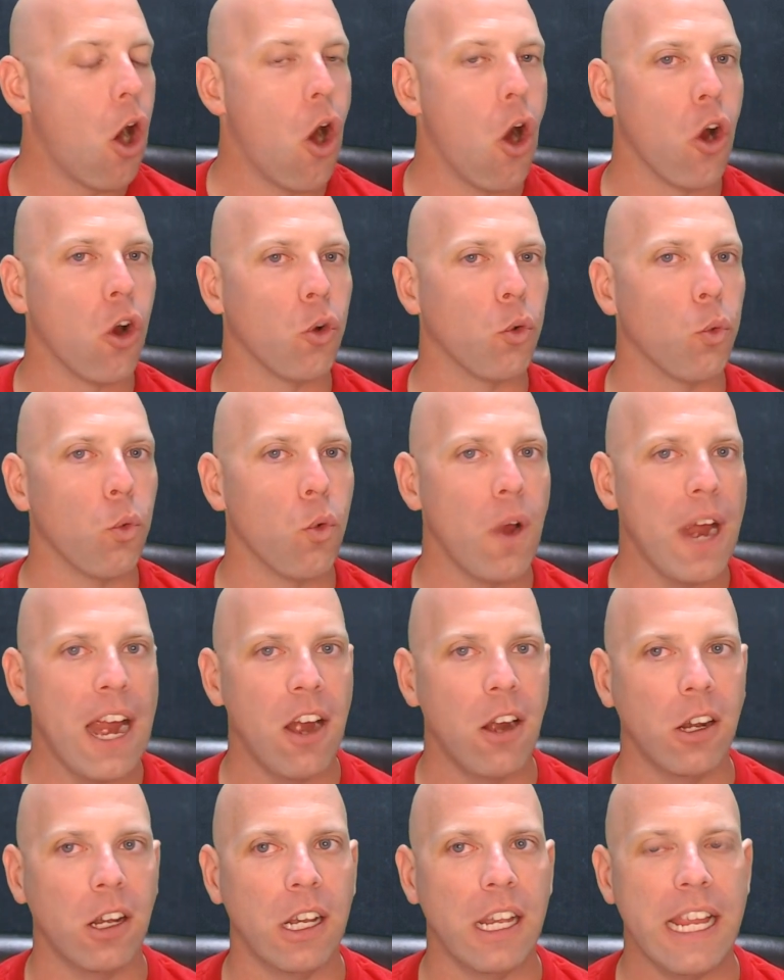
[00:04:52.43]
are
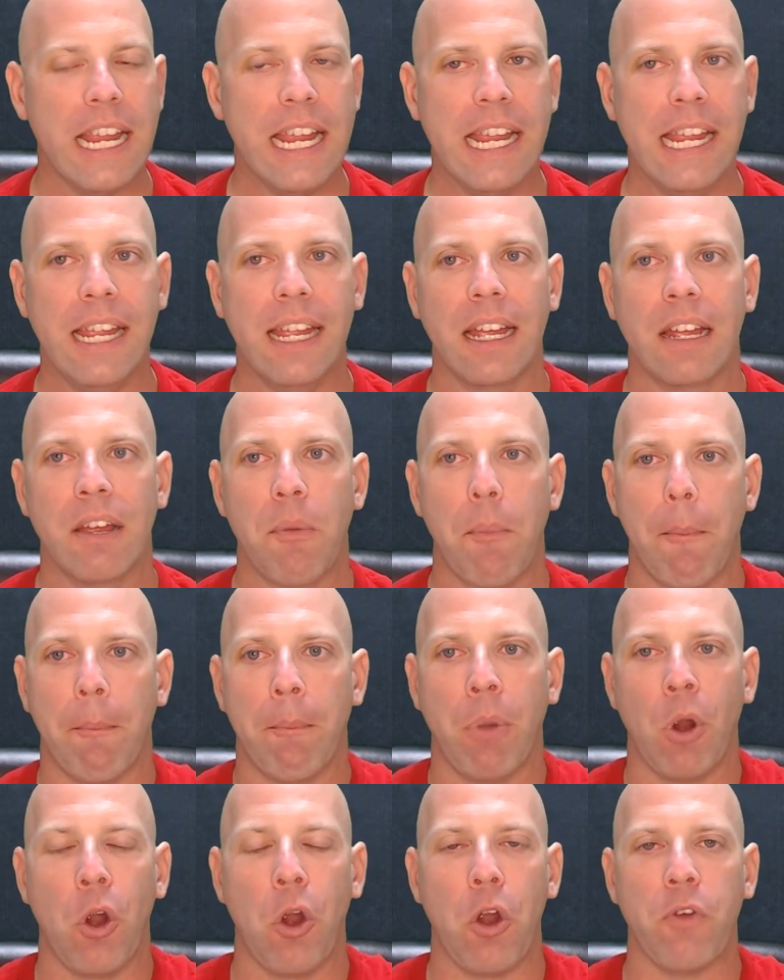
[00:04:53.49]
rarely
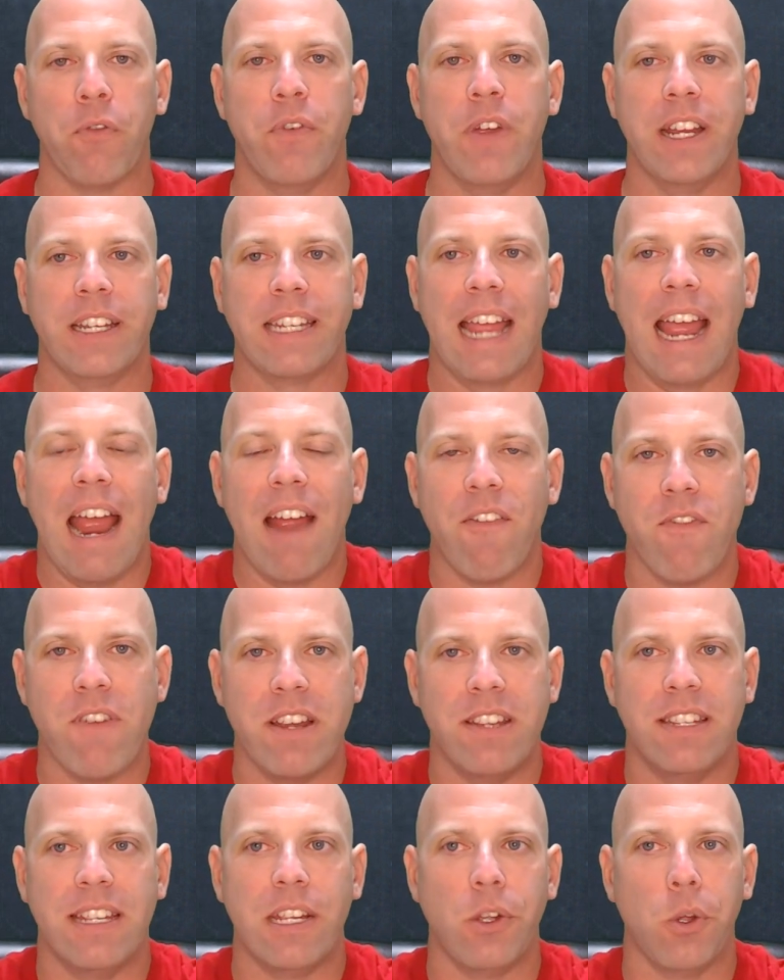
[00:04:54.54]
perfect every
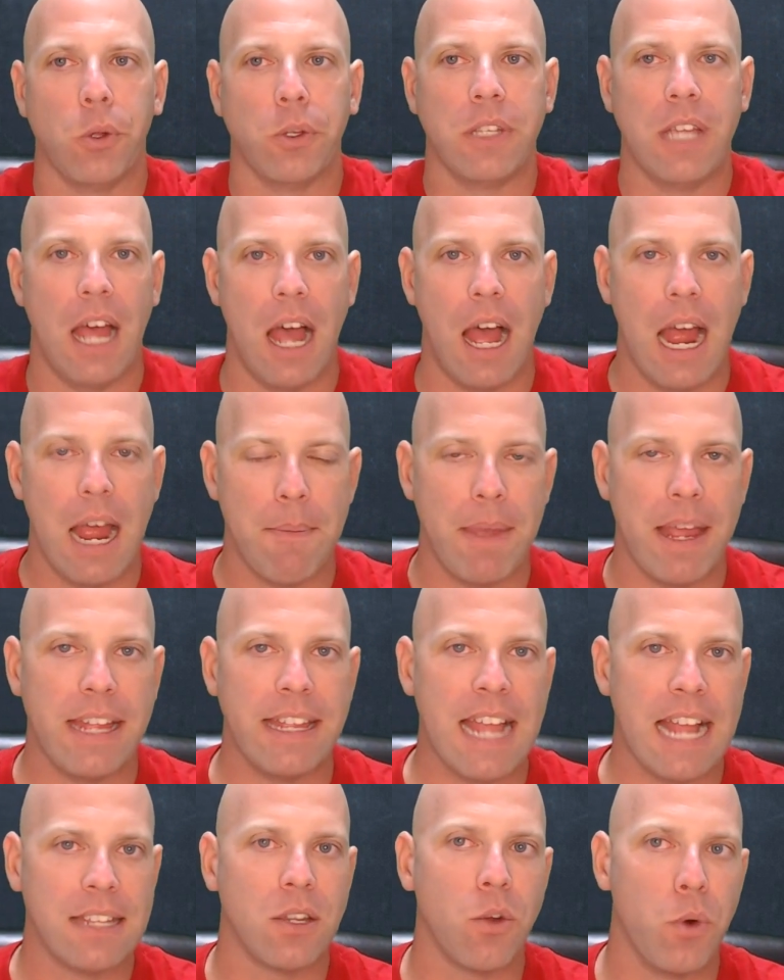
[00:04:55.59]
single time.
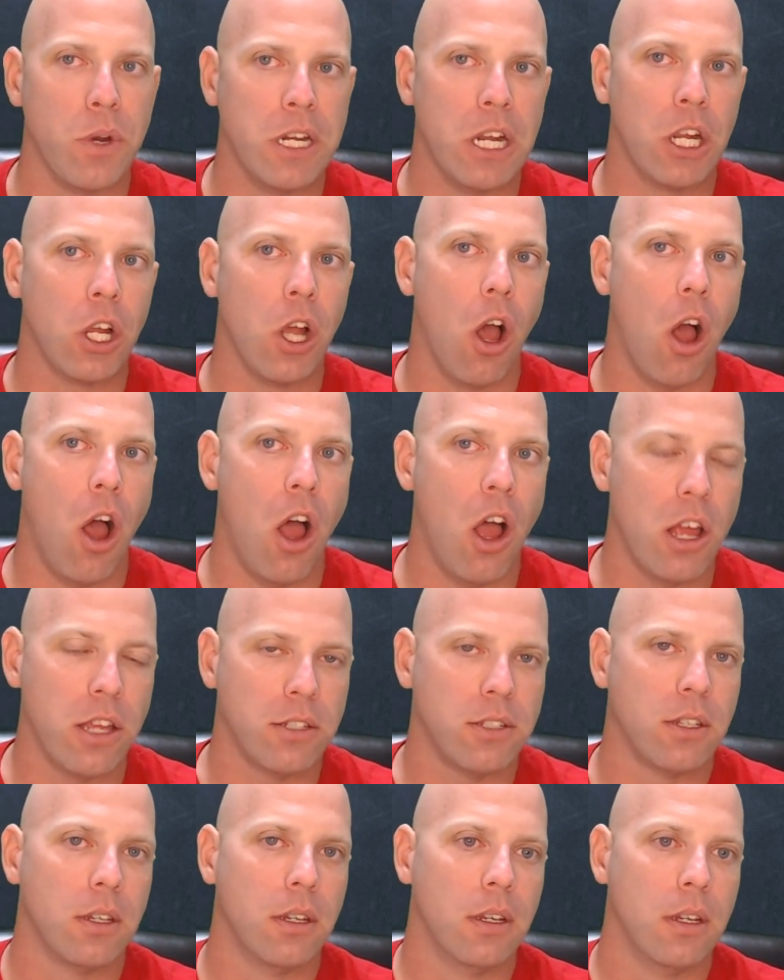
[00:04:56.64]
And that's going to
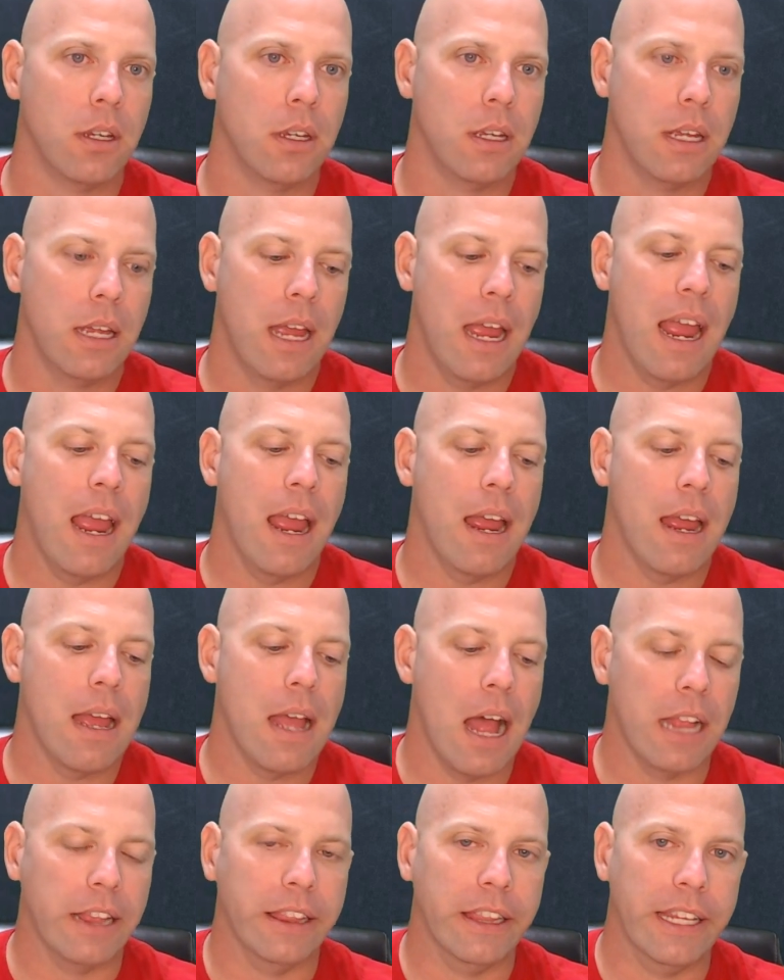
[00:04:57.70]
cause
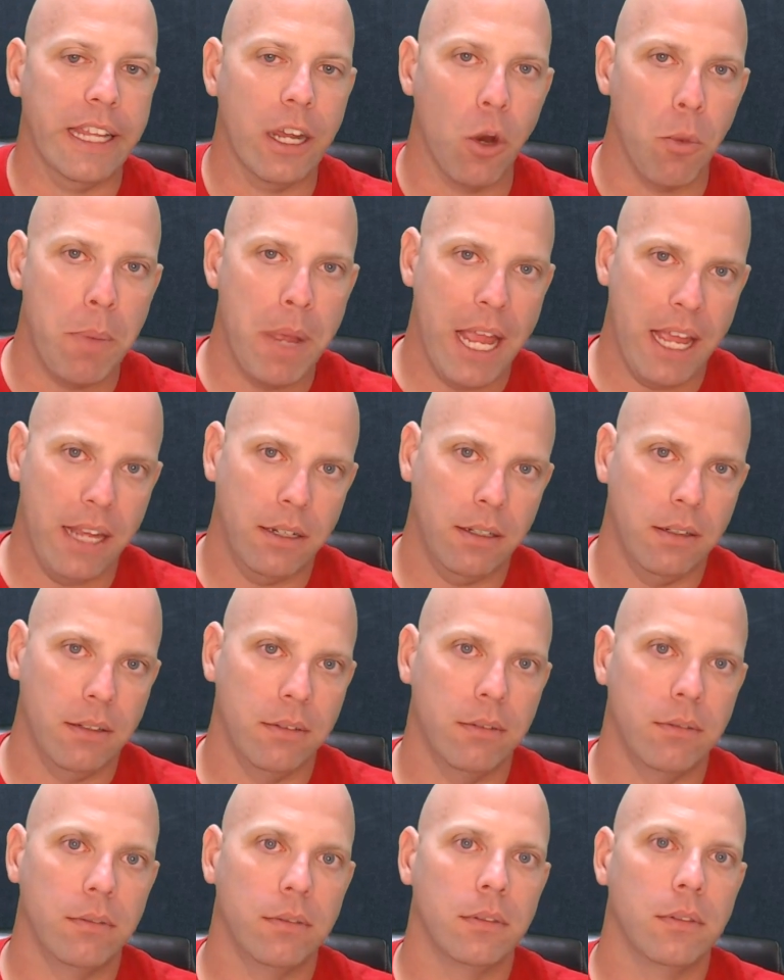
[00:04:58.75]
a little bit
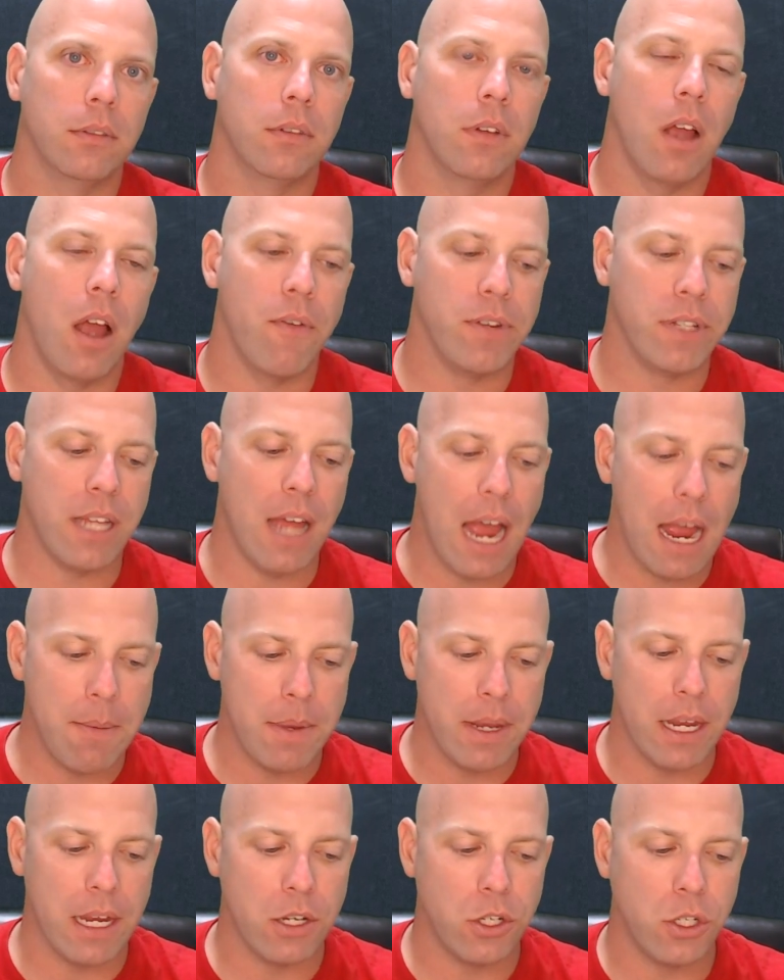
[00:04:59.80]
of a
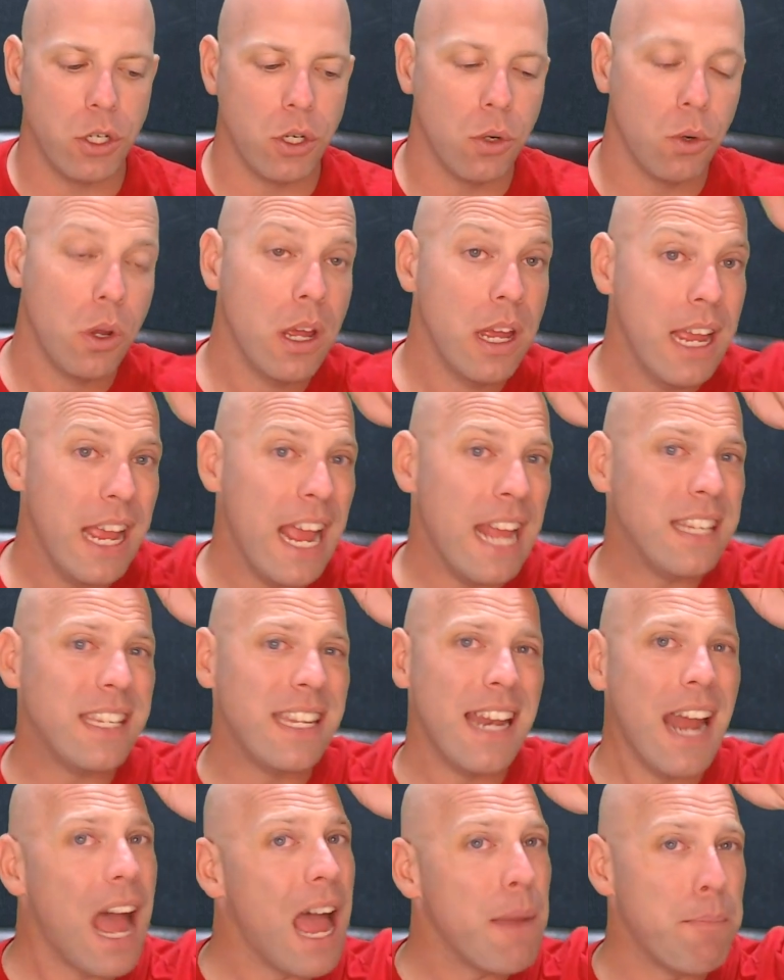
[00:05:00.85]
timing issue. It's
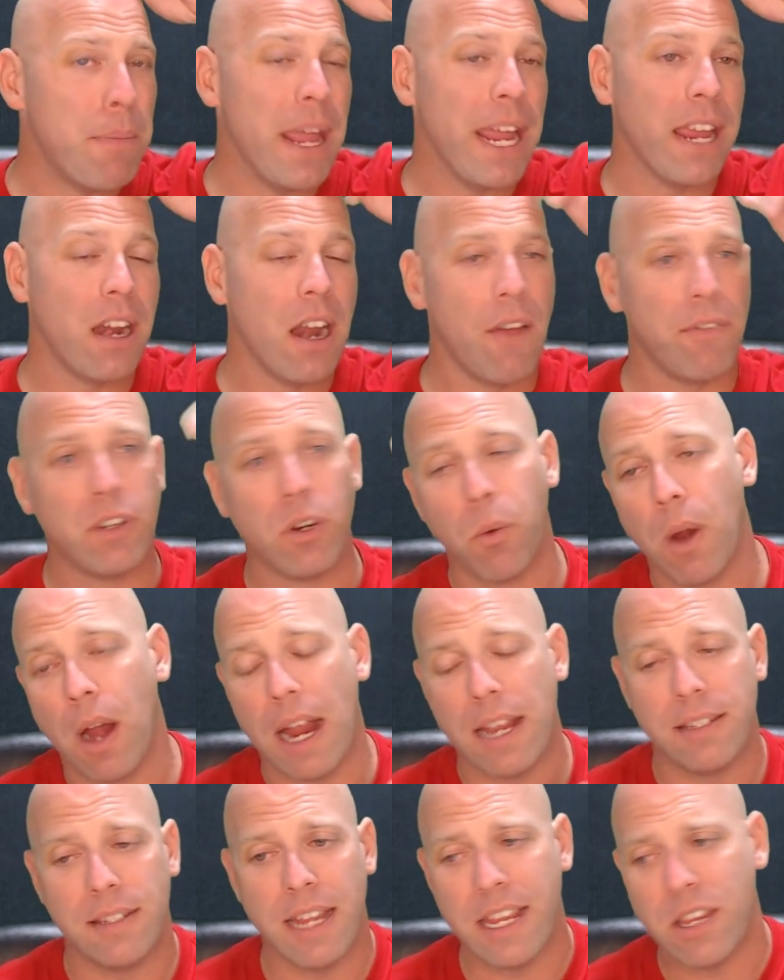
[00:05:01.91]
not big enough to where
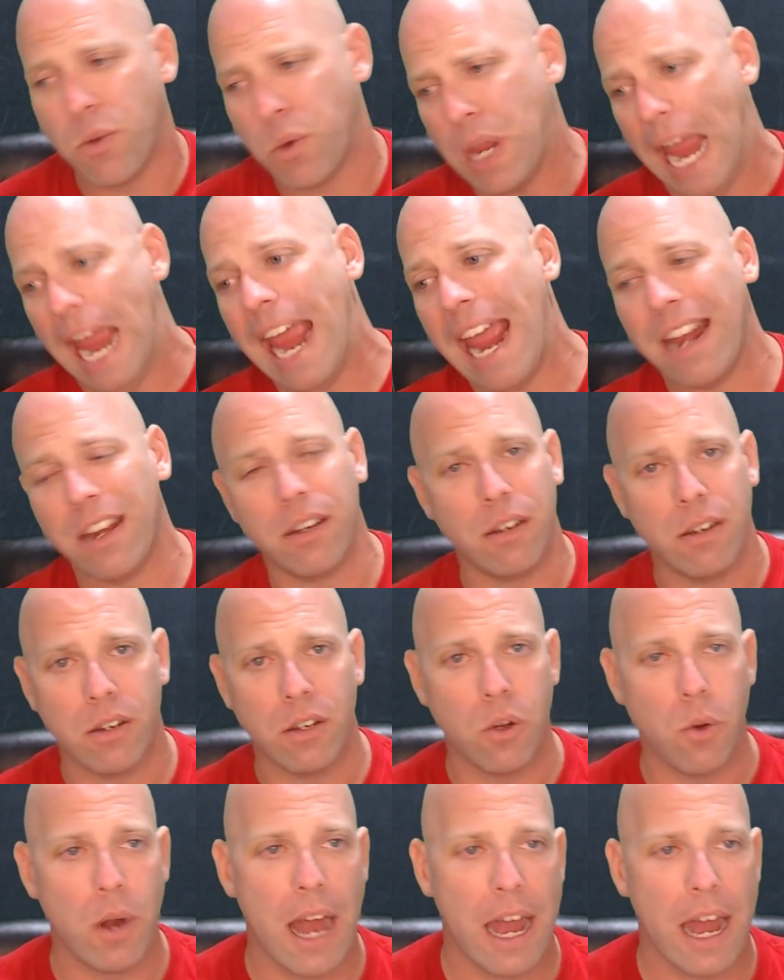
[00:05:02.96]
I say you can't do